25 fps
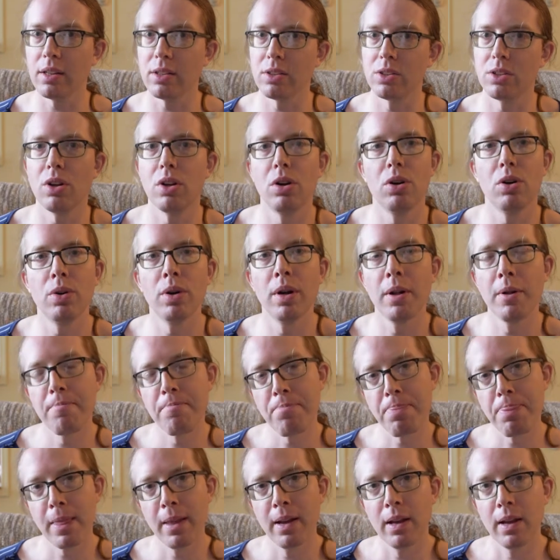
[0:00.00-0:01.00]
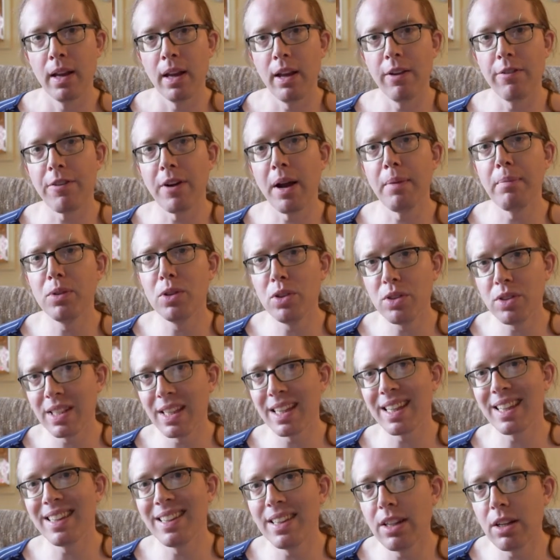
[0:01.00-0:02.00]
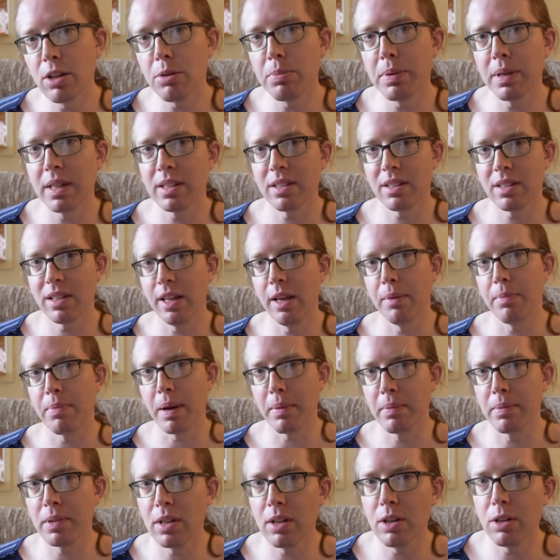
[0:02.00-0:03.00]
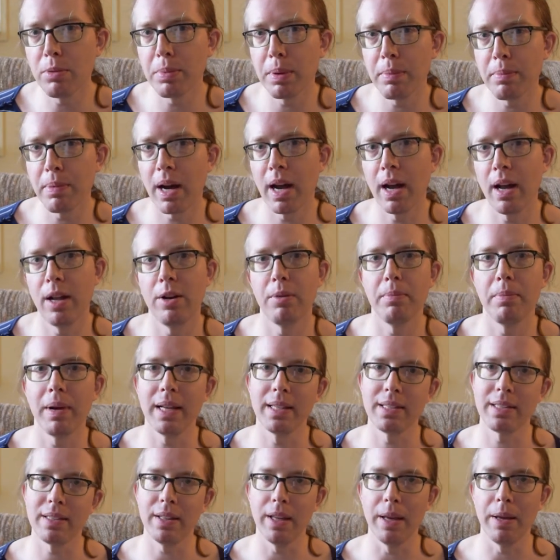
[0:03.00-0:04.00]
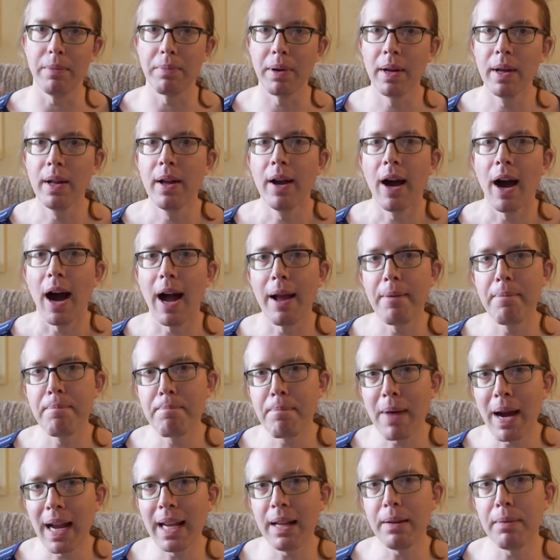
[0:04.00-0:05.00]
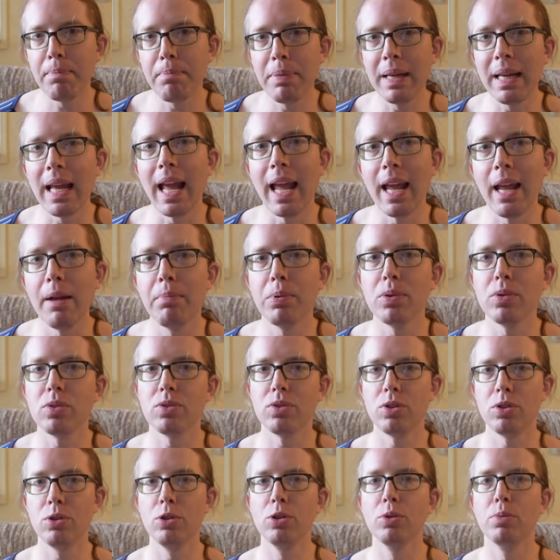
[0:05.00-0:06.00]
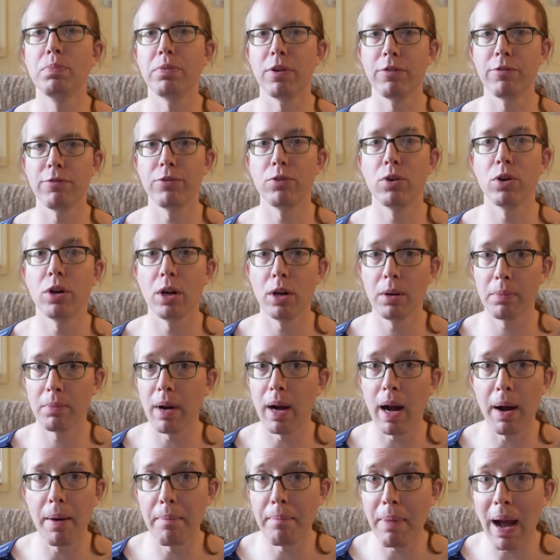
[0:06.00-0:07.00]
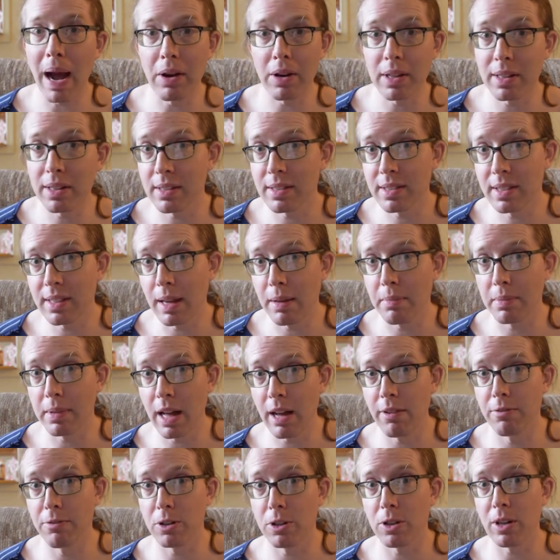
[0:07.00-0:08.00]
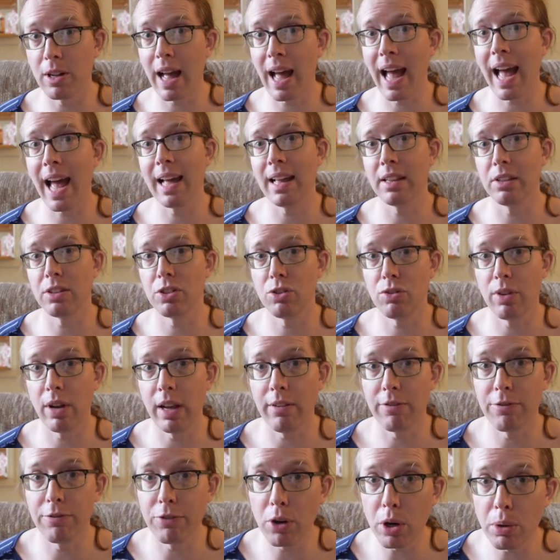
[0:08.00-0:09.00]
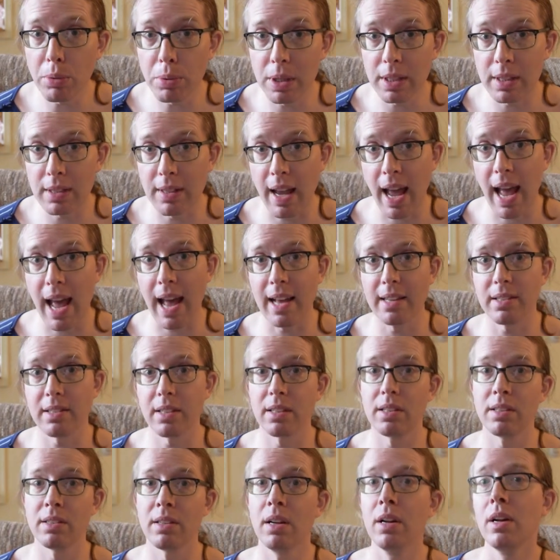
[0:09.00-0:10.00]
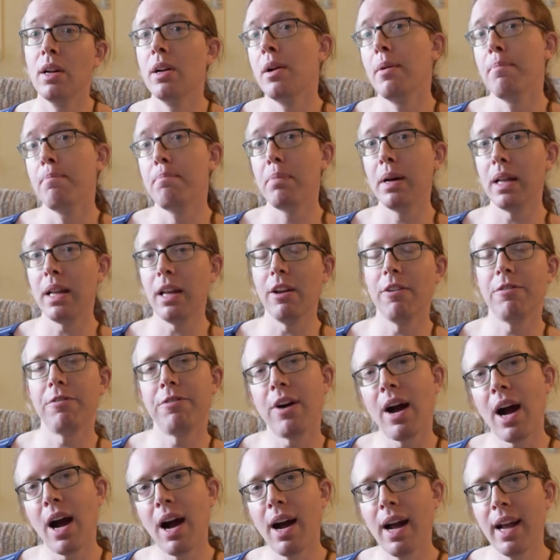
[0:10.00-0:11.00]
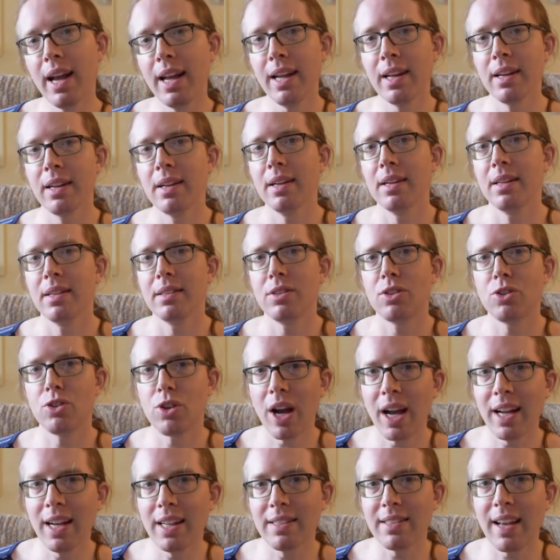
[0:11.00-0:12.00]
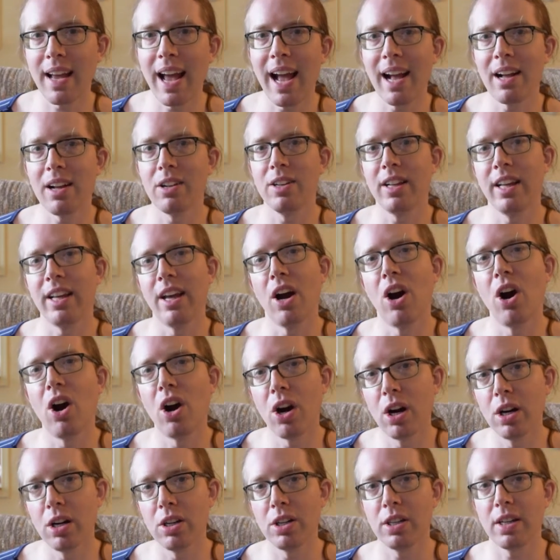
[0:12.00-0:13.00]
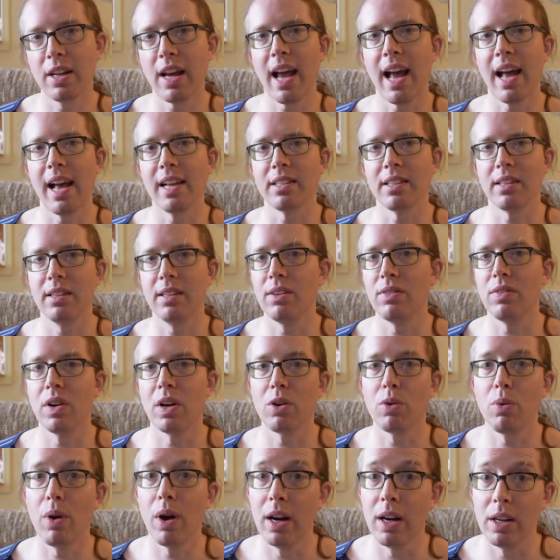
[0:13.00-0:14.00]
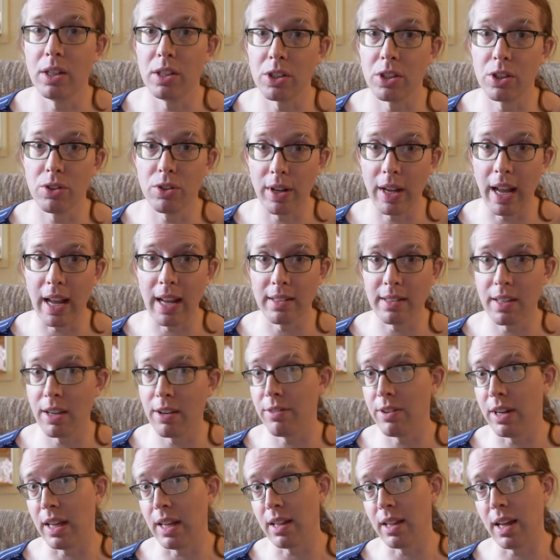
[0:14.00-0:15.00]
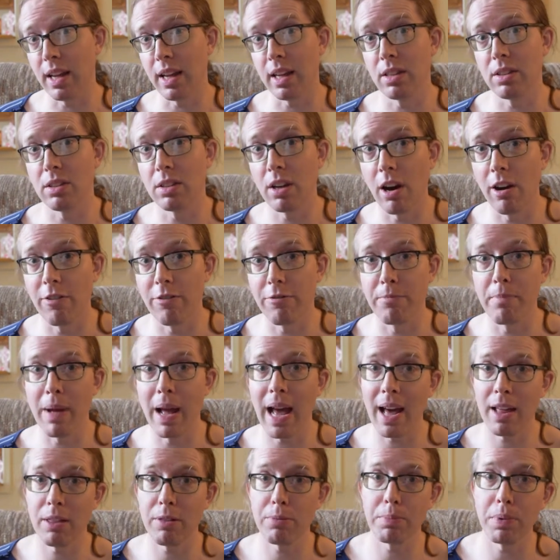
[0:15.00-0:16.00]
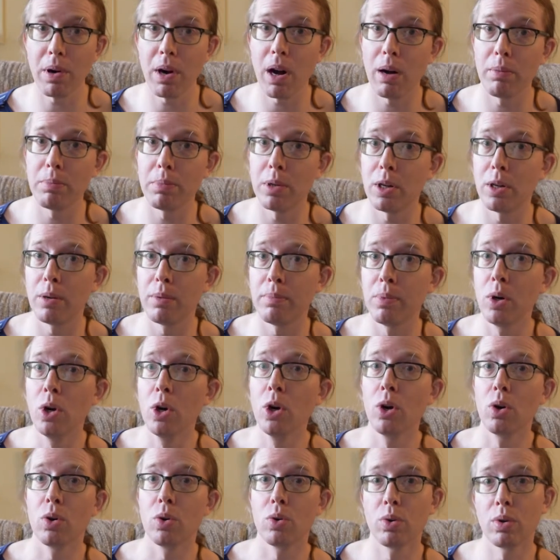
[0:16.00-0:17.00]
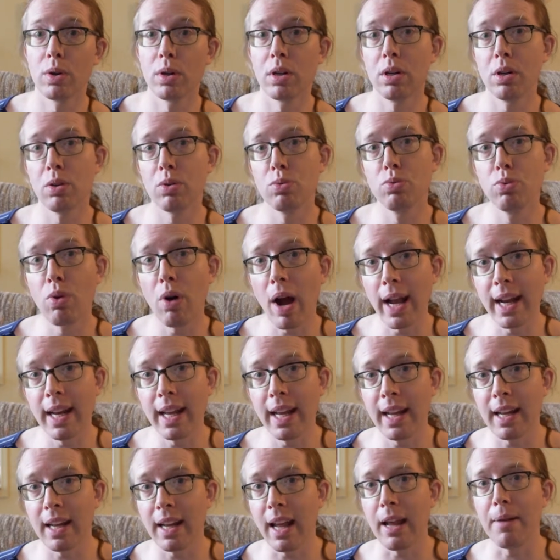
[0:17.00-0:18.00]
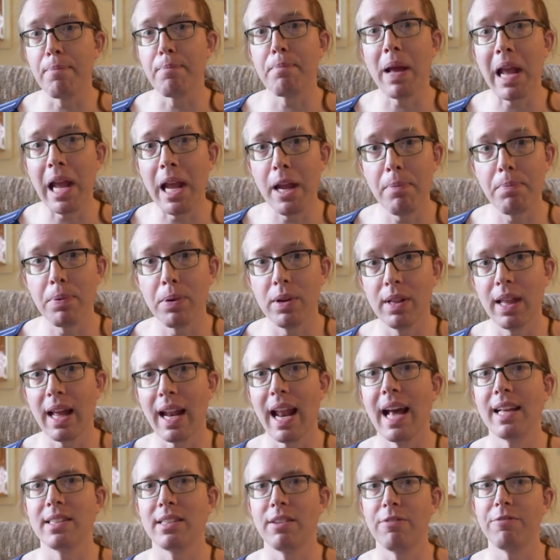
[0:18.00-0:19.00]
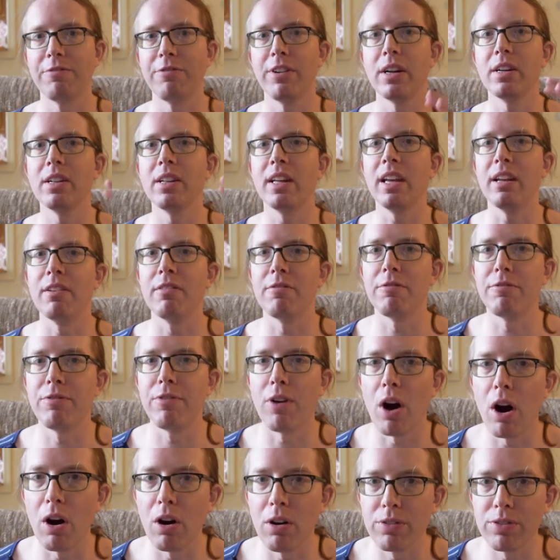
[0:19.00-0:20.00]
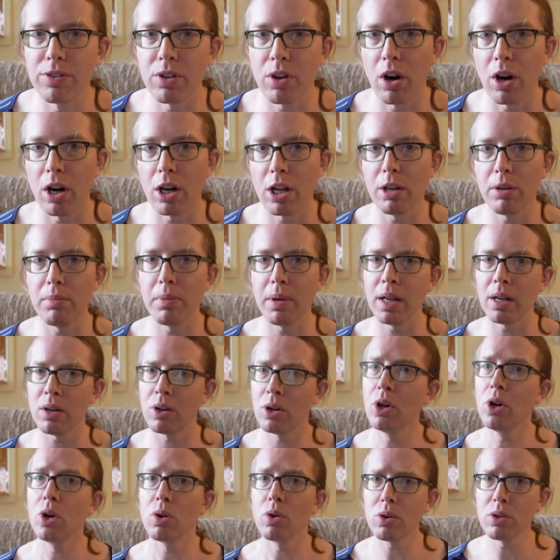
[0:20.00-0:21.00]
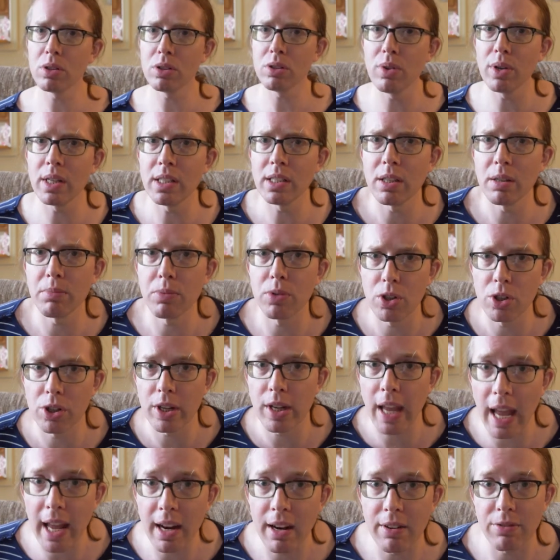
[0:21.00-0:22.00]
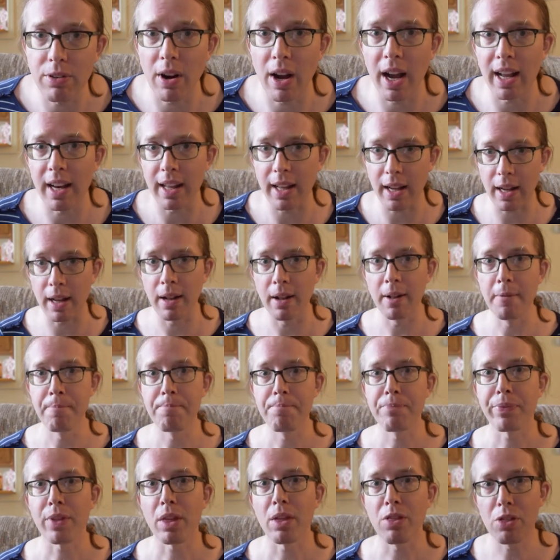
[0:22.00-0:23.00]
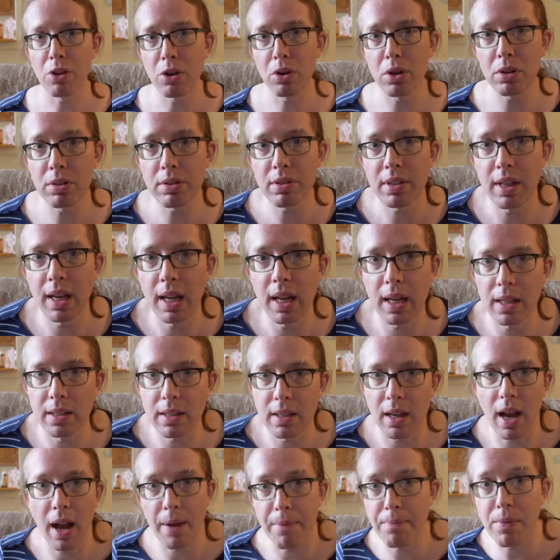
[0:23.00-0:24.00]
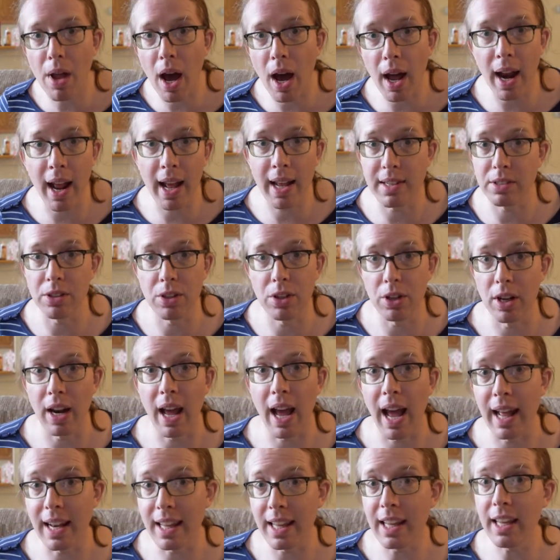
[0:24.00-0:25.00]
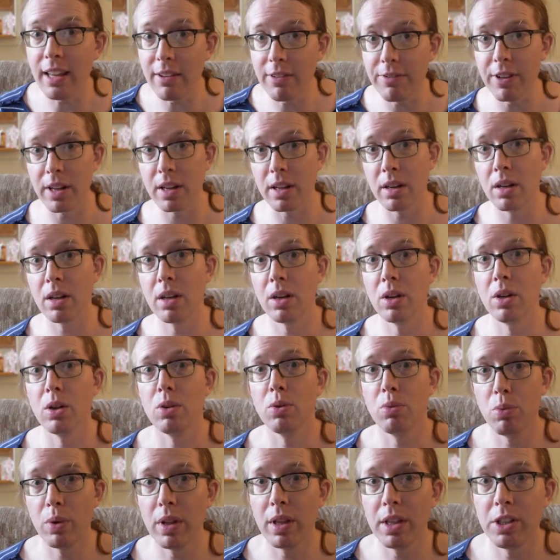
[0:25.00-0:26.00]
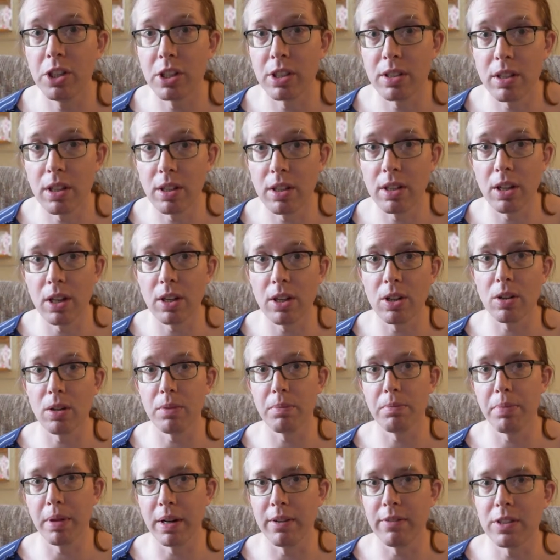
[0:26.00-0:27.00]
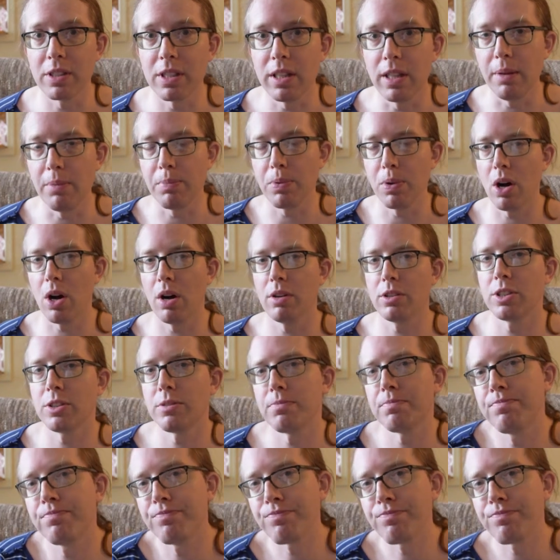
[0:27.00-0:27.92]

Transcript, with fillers: So if I'm losing a little bit of sleep, I'm a little bit behind on my sleep, I might be able to perform about at the same level at straightforward tasks, but if I try to tackle a harder task that requires creativity, like a tough math problem, or writing a paper that has a fairly involved argument, or doing some creative writing, those things I'm not as good at, even with just a little bit of sleep loss.